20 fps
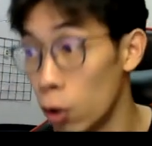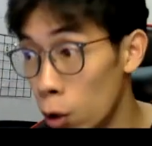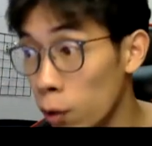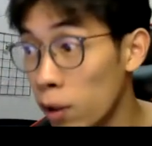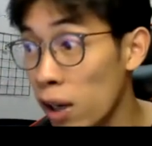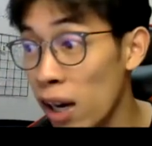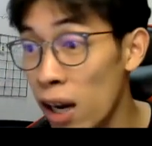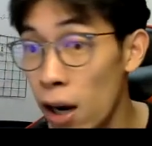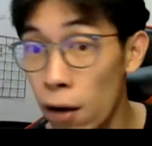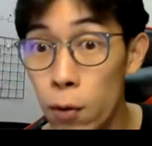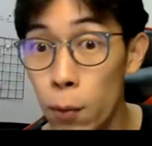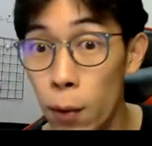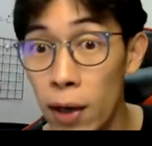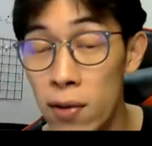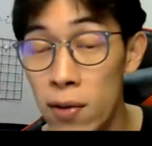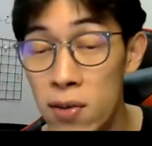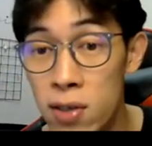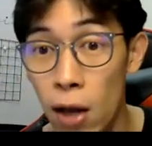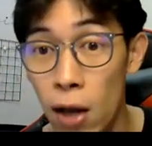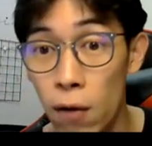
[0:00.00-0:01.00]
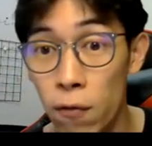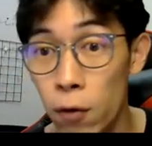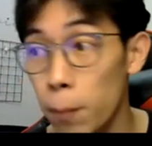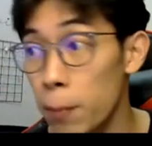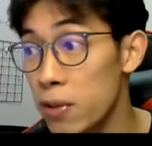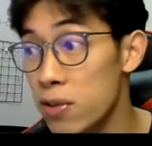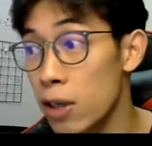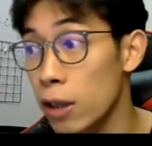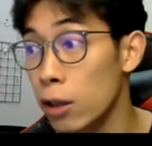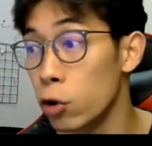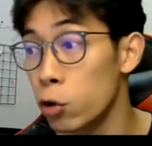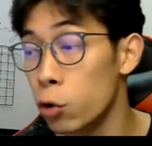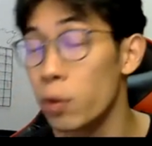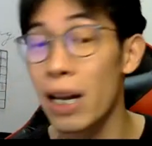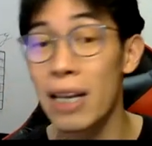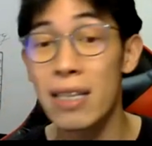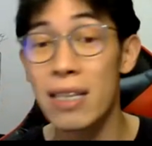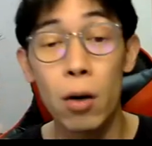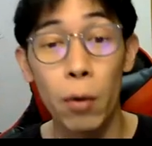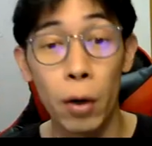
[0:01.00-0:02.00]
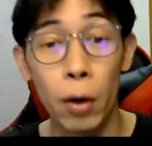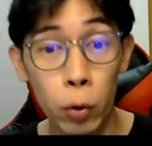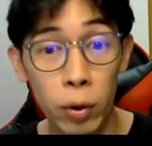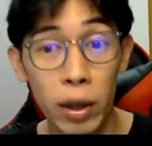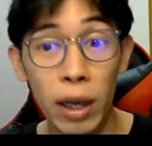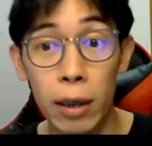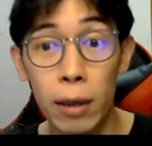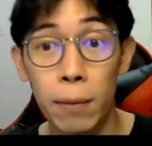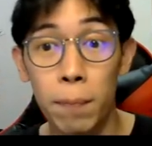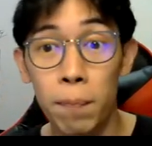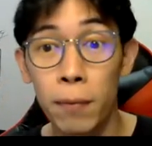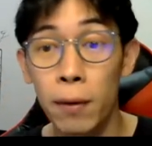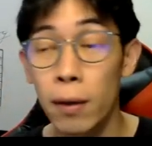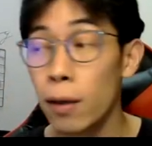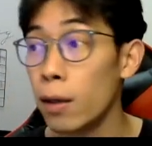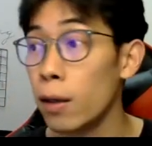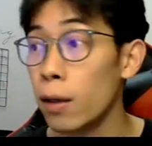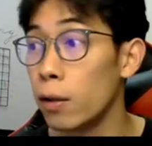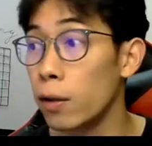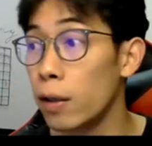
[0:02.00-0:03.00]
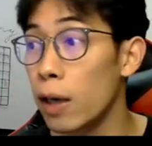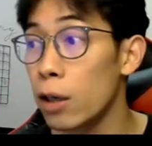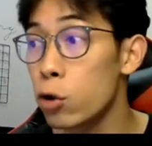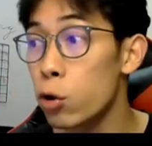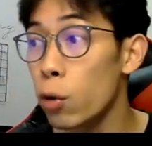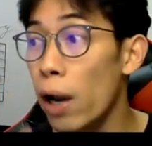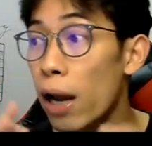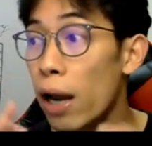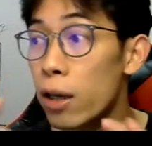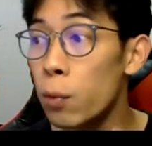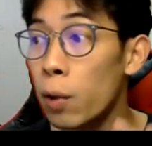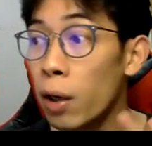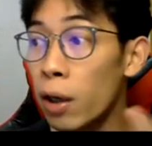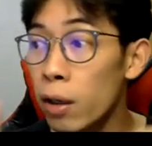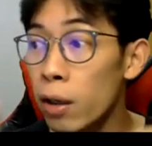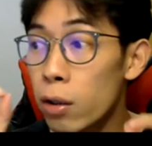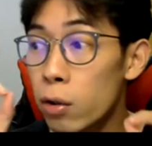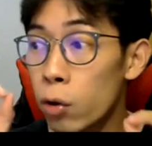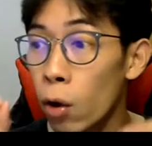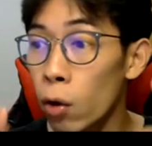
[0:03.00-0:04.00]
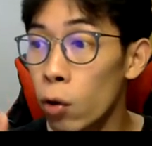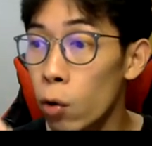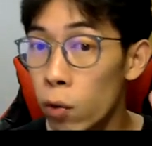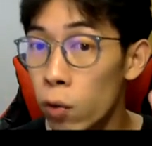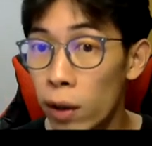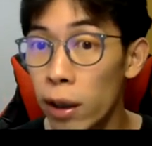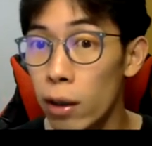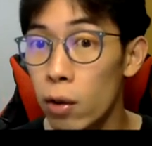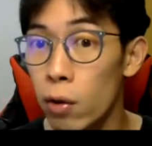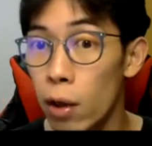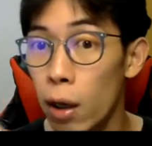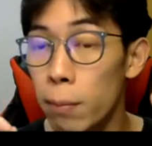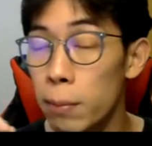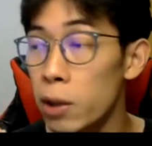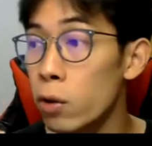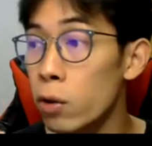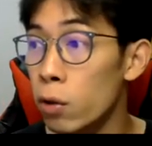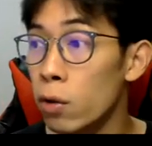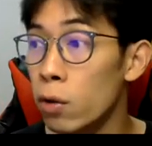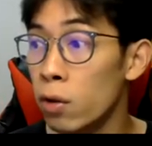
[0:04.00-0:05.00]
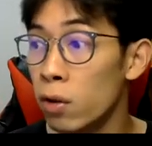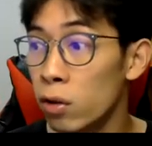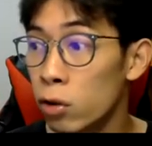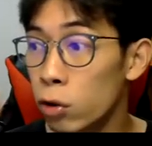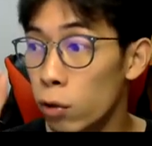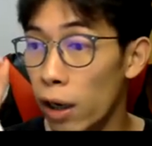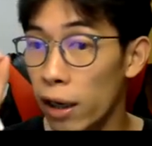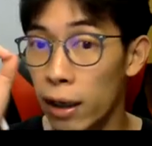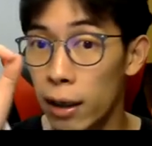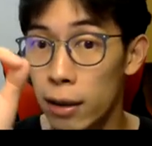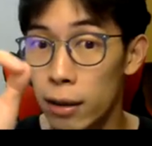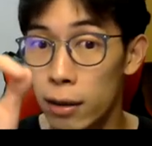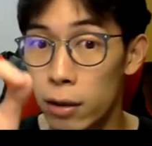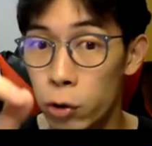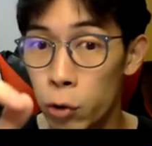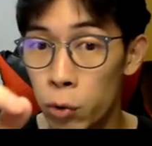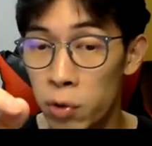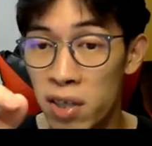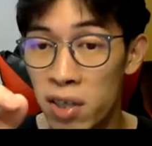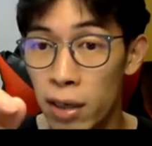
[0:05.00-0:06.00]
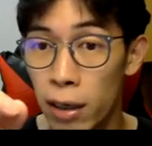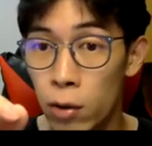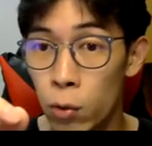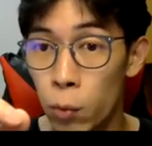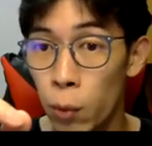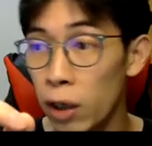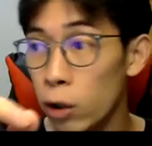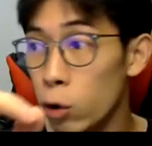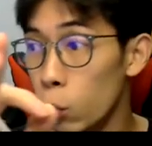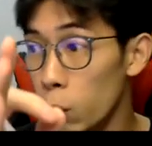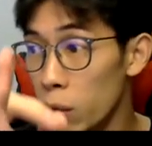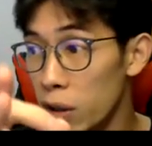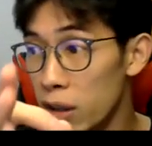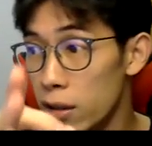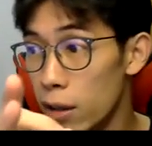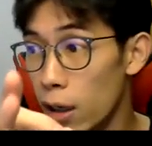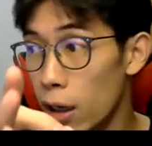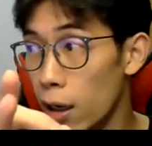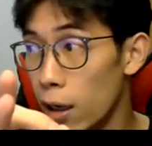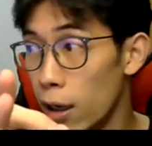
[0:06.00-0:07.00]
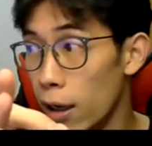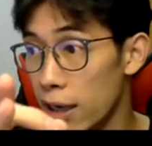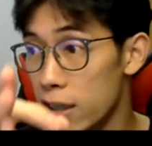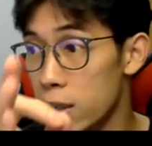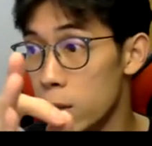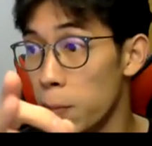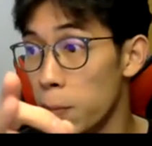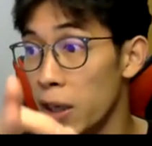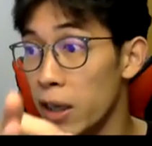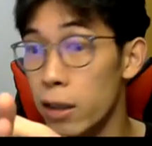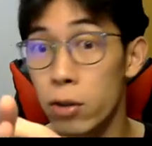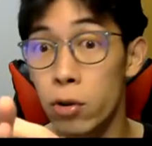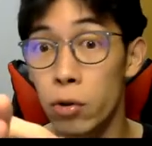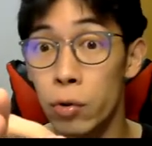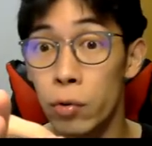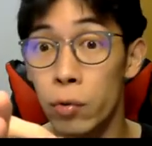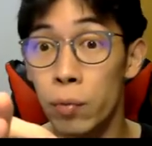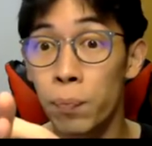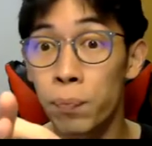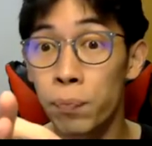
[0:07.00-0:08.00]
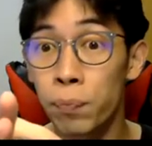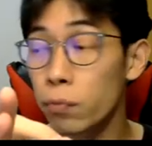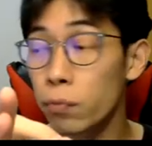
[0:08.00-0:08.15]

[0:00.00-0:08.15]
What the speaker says: Okay, everyone, start from the center. So that's how I look at it. Okay, so anyone not okay, you let me know so I can use another way to explain it to you.